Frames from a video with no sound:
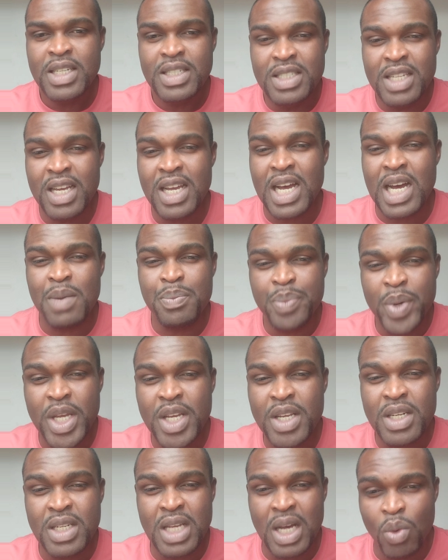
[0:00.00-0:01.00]
They are
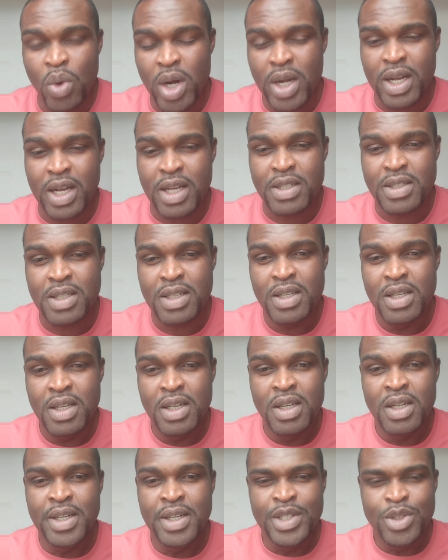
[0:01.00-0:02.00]
paying their workers
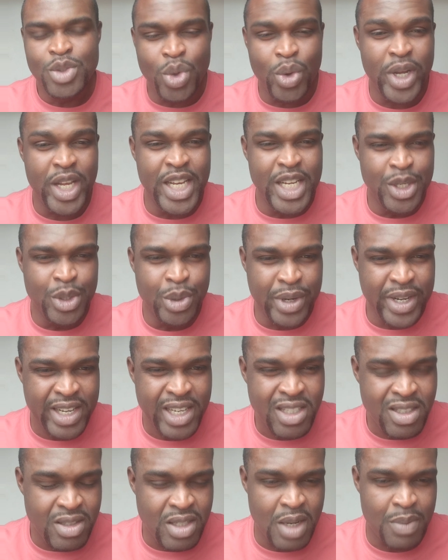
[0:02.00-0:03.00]
to
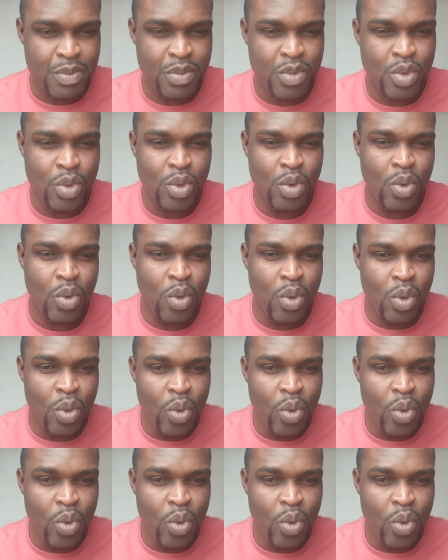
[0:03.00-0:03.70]
educate them